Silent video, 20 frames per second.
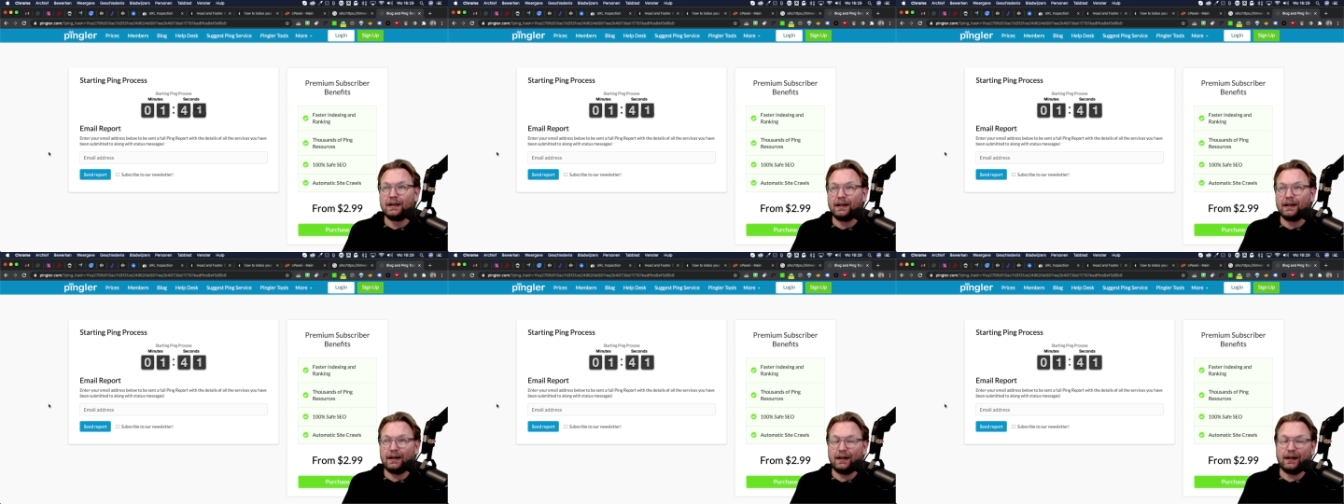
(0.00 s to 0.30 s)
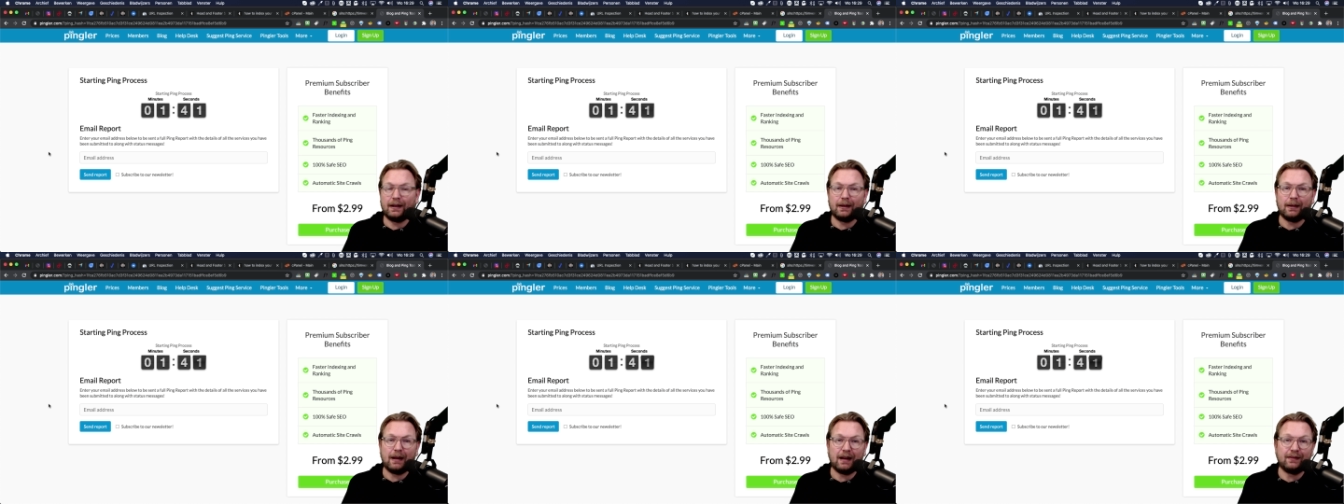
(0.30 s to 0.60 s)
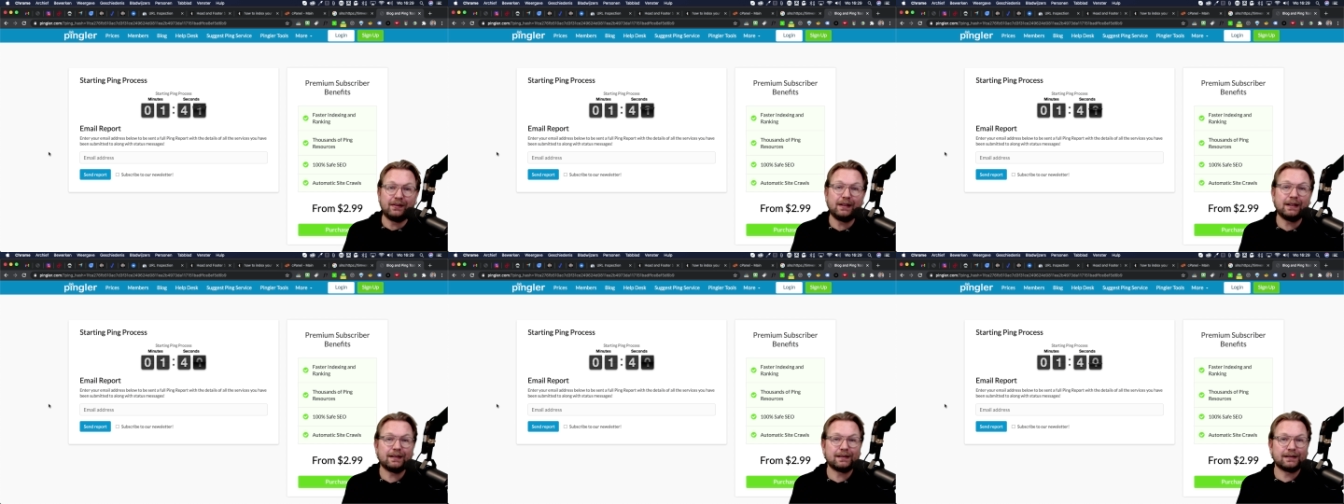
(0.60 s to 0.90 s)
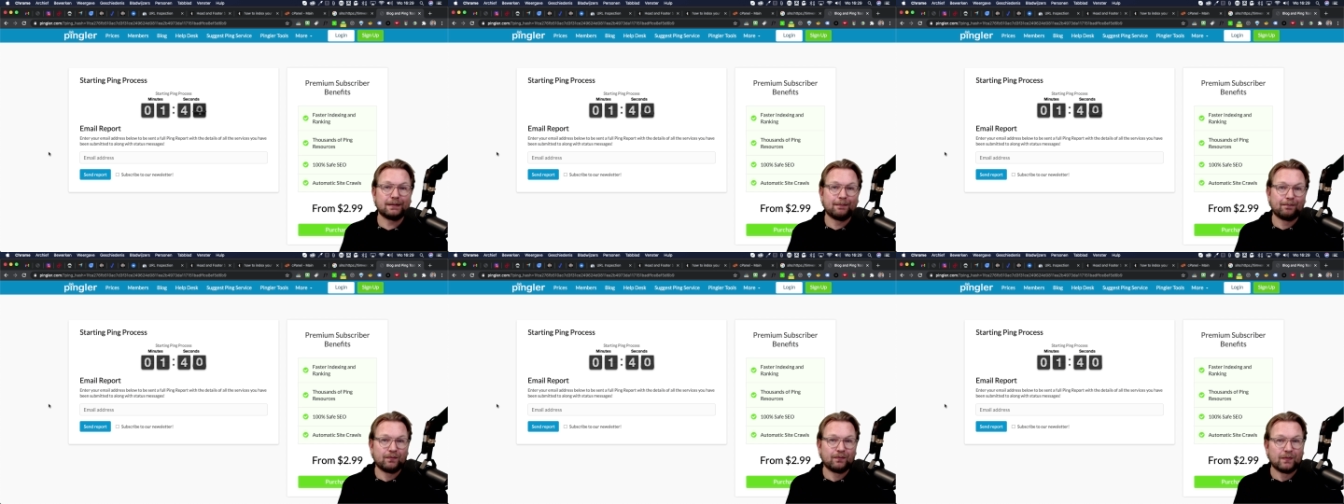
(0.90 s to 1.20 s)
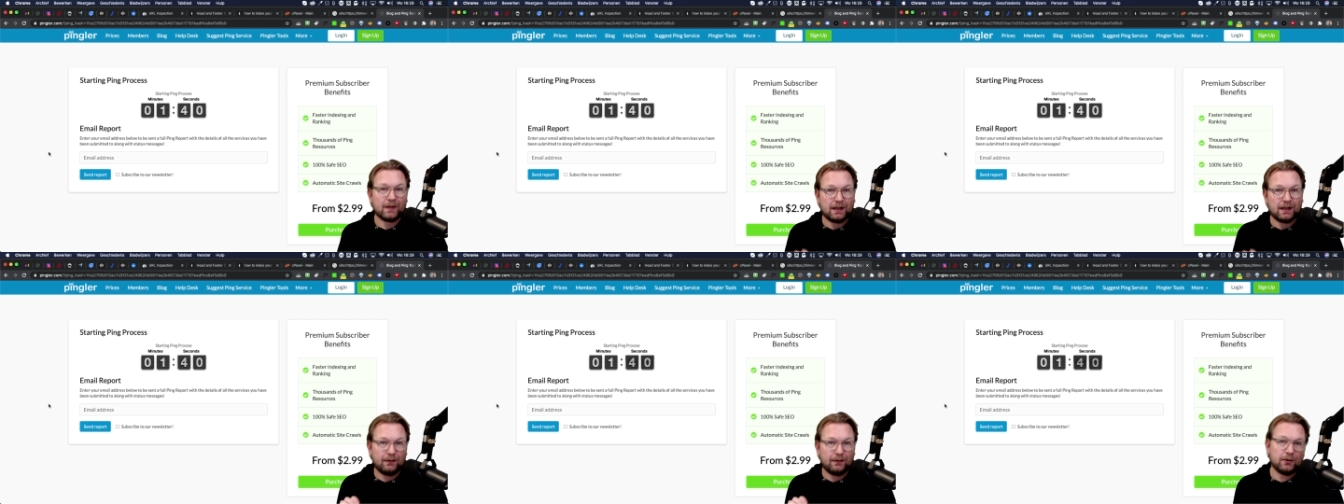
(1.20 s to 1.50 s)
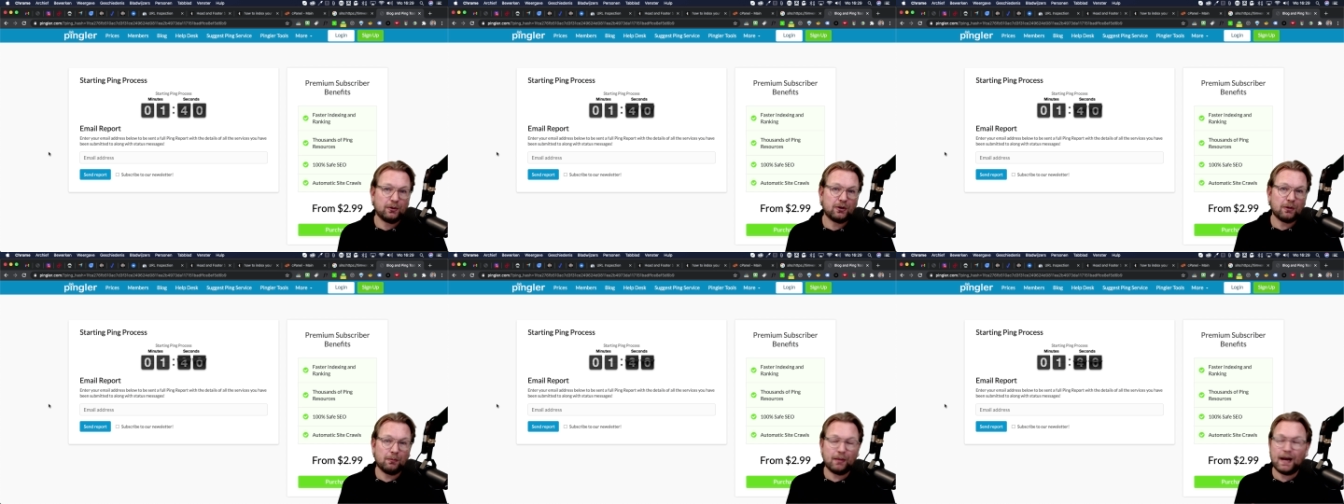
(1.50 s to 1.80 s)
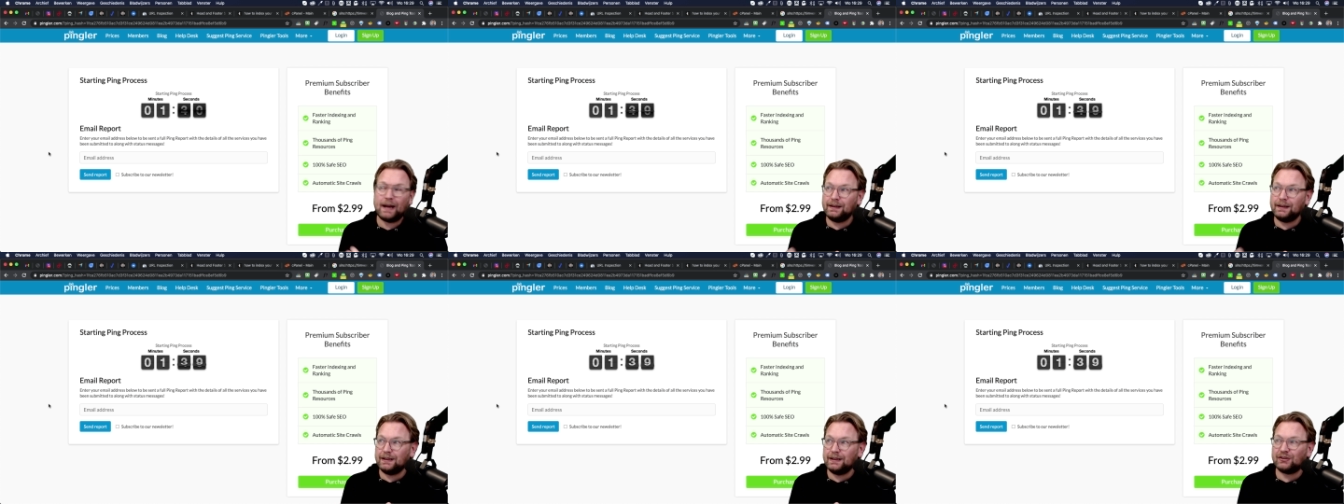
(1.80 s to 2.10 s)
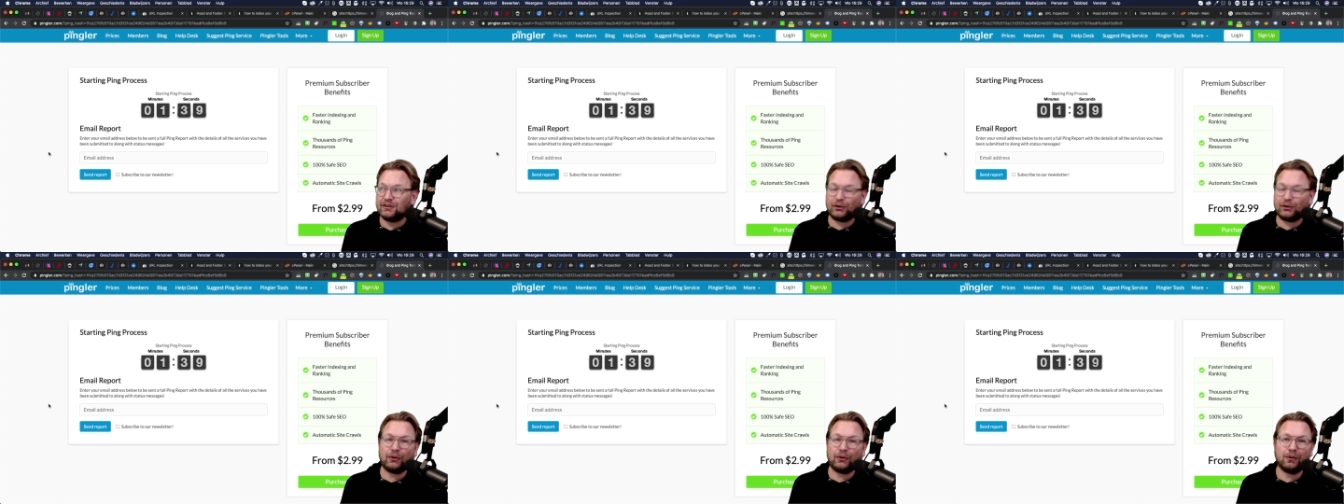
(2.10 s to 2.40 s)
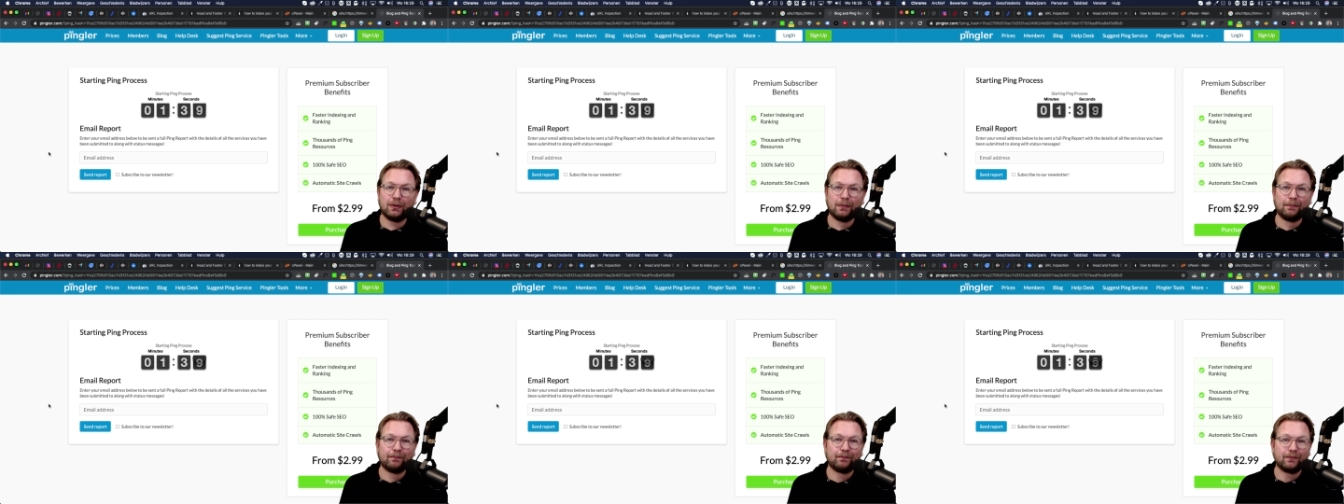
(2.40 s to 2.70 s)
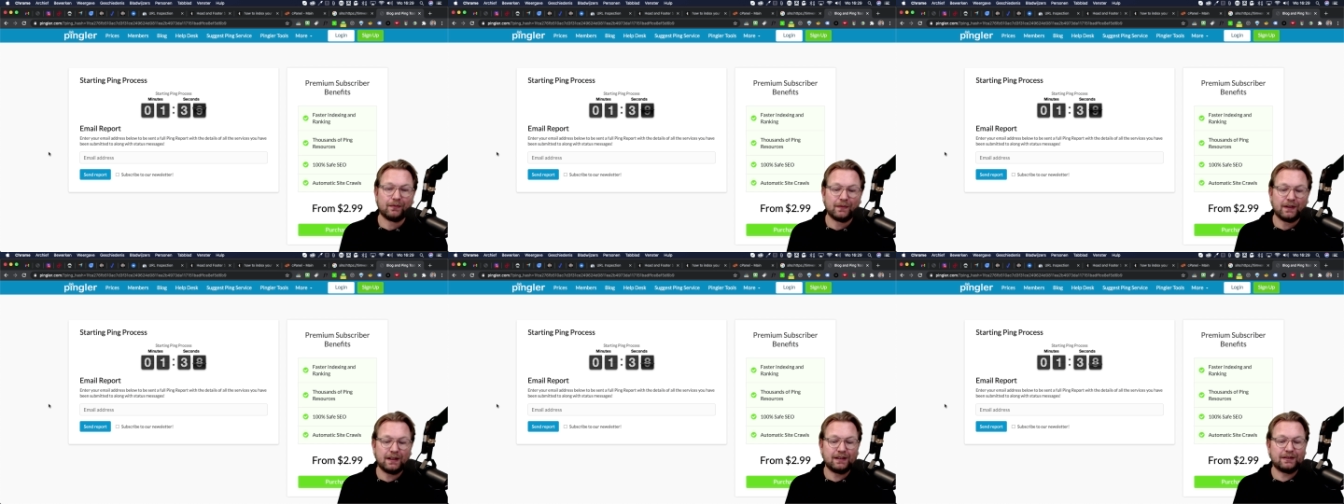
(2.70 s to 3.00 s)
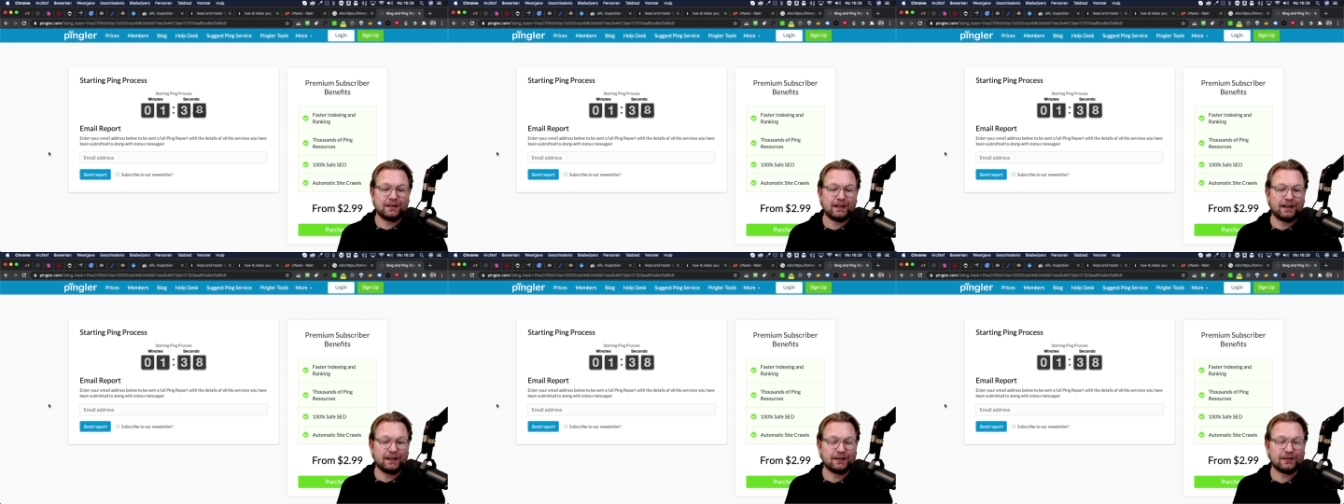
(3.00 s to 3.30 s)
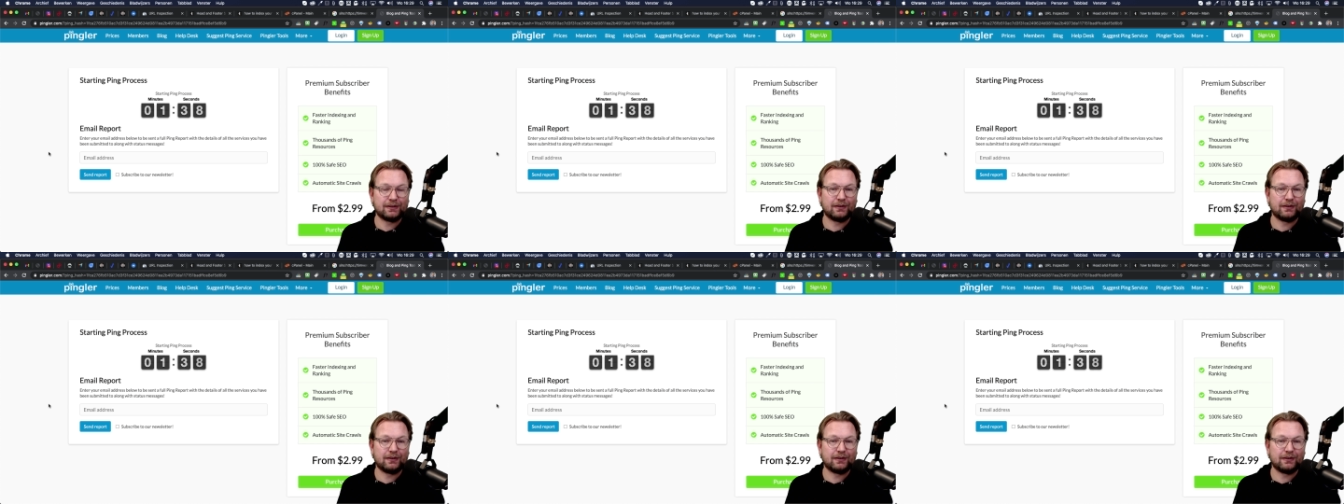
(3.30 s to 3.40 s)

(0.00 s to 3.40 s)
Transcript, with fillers: Uh, and this, if you combine these two, this is